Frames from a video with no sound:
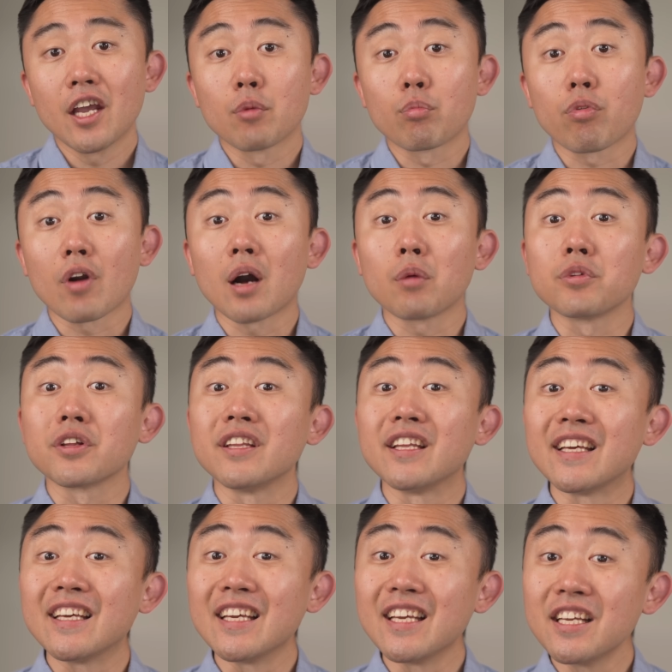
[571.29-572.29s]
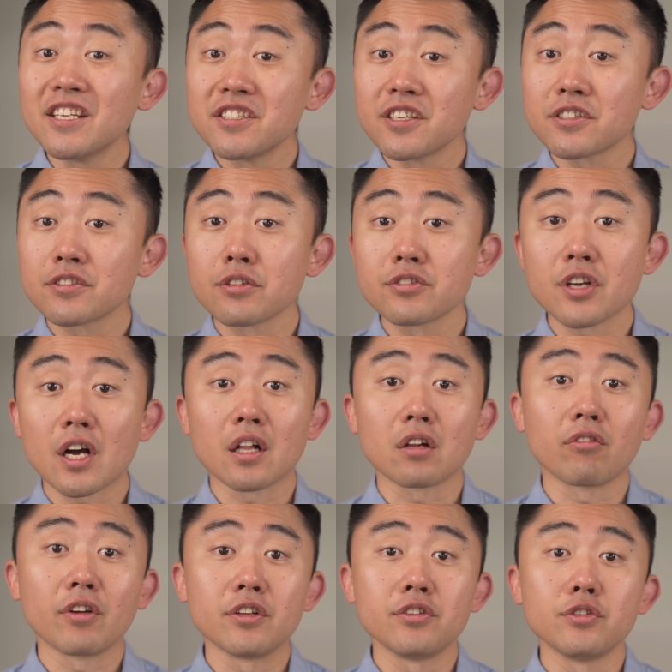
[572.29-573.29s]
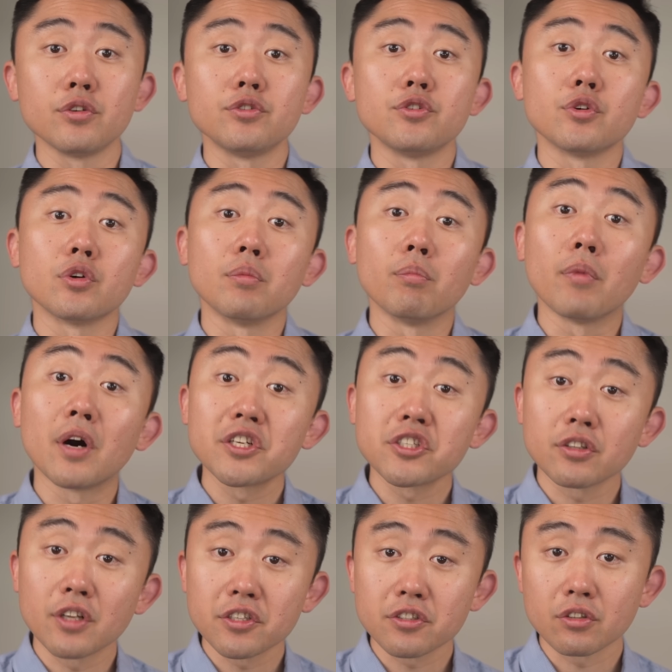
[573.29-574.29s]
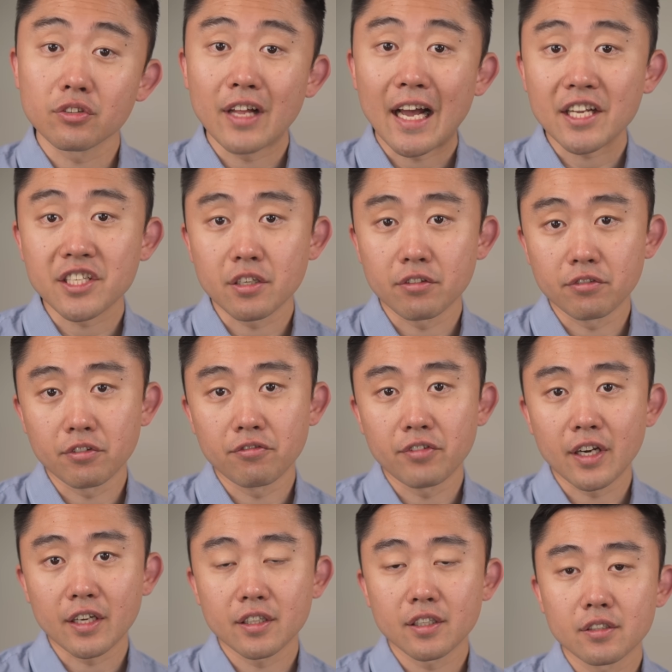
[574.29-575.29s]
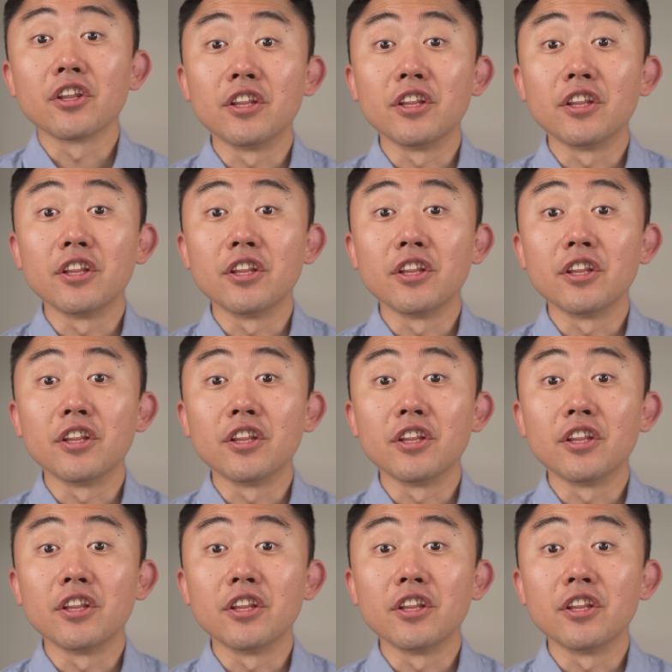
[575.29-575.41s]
and probably the easiest to tolerate due to a much less laxative effect.